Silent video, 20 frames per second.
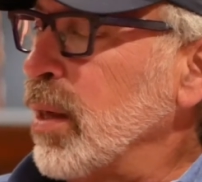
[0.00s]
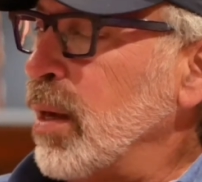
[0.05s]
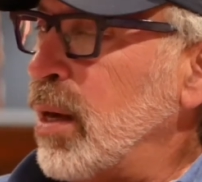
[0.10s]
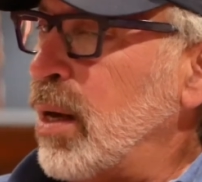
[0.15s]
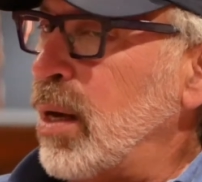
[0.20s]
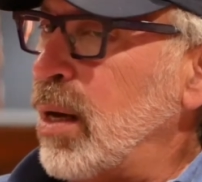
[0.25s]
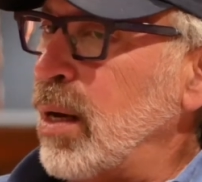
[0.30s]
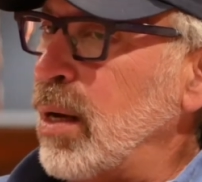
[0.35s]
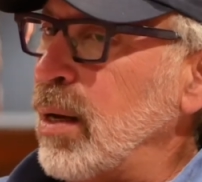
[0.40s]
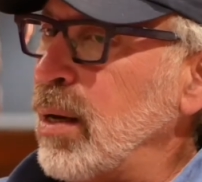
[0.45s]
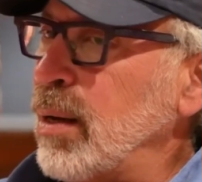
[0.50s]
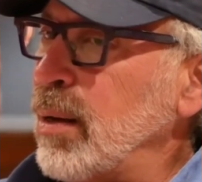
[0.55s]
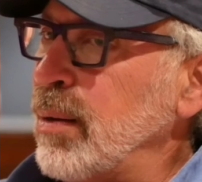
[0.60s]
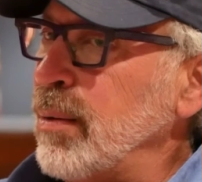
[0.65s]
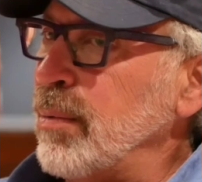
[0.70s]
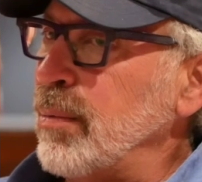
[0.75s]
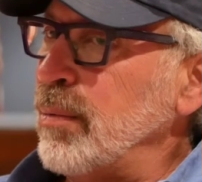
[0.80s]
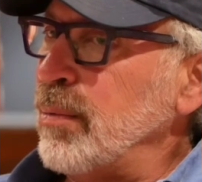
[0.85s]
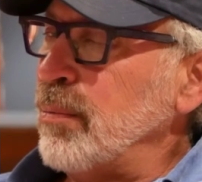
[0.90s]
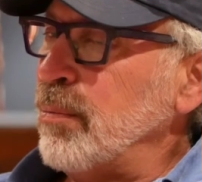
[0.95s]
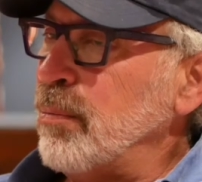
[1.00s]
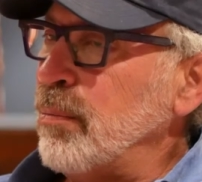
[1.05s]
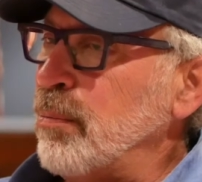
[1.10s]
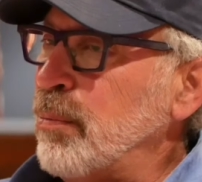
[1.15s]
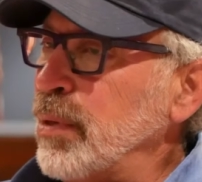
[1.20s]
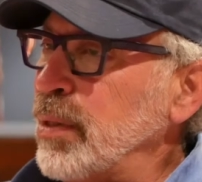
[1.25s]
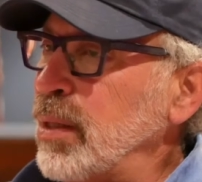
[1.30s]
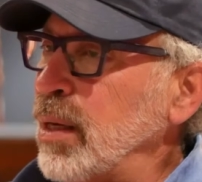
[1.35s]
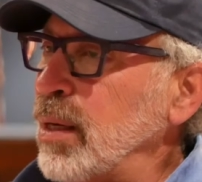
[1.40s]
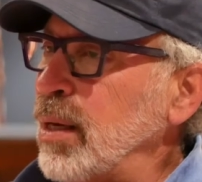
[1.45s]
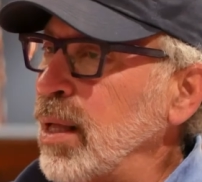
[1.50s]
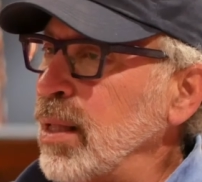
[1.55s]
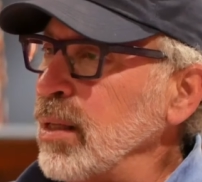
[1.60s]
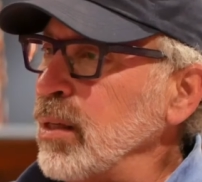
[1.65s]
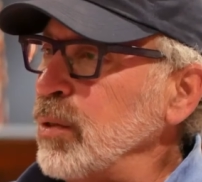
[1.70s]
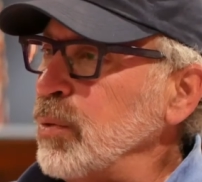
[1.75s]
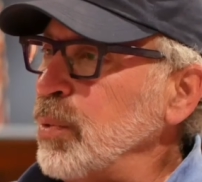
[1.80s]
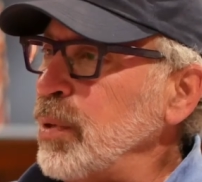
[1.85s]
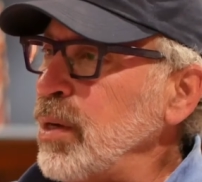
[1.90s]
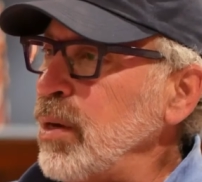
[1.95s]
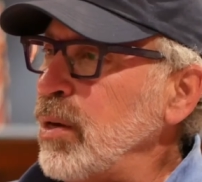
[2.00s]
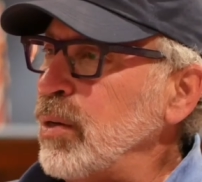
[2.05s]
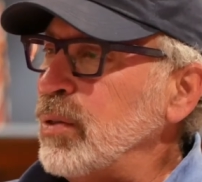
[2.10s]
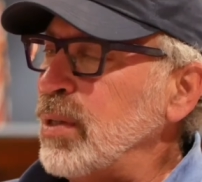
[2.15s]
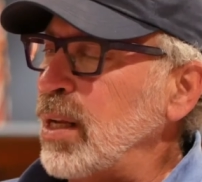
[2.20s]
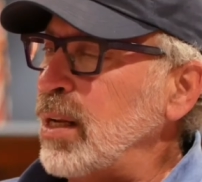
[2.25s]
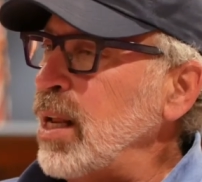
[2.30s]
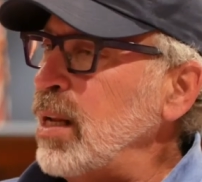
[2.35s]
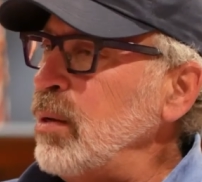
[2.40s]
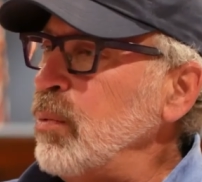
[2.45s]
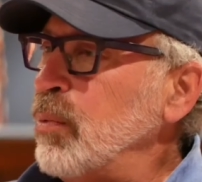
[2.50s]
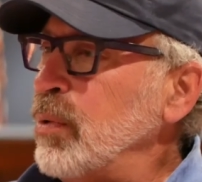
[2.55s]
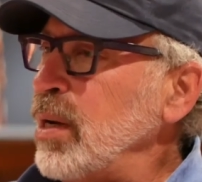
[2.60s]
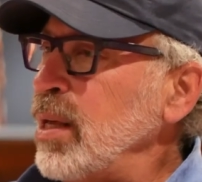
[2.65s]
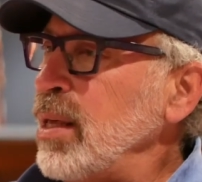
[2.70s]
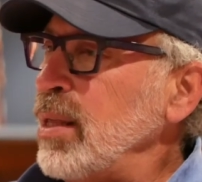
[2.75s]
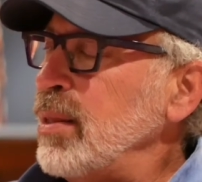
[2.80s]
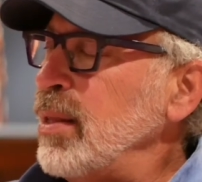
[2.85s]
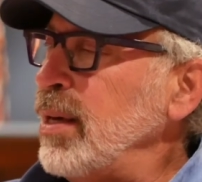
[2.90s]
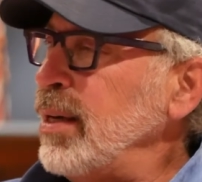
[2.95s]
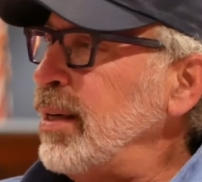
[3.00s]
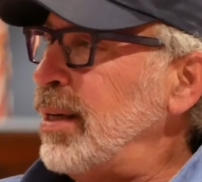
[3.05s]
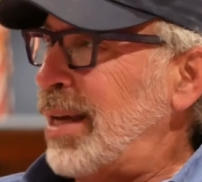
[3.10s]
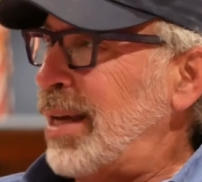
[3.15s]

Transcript: But the colors we used, I didn't want anything